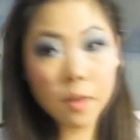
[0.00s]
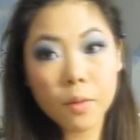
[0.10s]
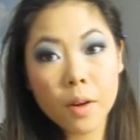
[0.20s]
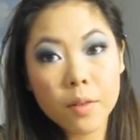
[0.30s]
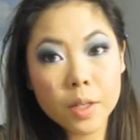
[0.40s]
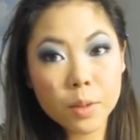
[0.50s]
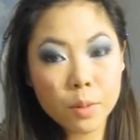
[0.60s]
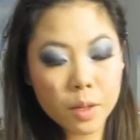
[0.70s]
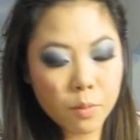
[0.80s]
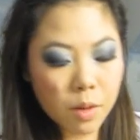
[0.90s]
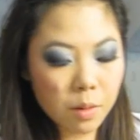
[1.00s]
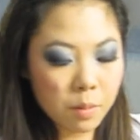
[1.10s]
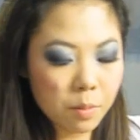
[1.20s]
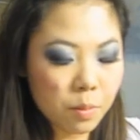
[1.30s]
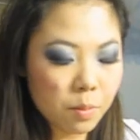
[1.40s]
my Forever 21
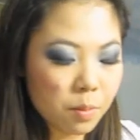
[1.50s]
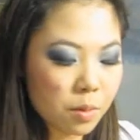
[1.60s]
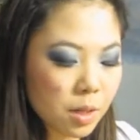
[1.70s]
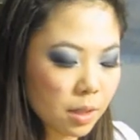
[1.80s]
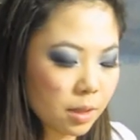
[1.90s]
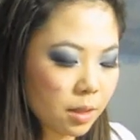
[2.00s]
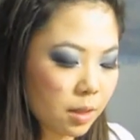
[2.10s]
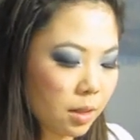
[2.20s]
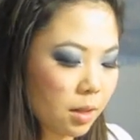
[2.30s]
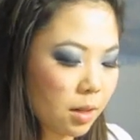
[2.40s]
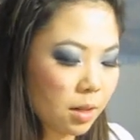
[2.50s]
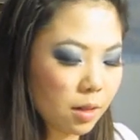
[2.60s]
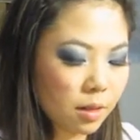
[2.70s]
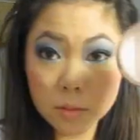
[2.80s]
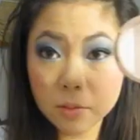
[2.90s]

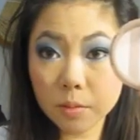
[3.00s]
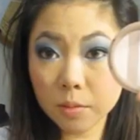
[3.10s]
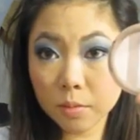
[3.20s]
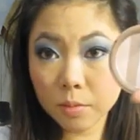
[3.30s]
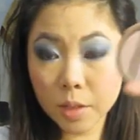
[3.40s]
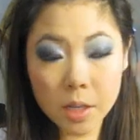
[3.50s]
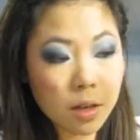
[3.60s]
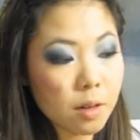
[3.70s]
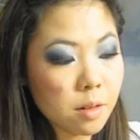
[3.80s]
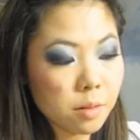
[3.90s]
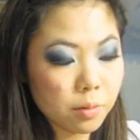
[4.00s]
bronzer right here.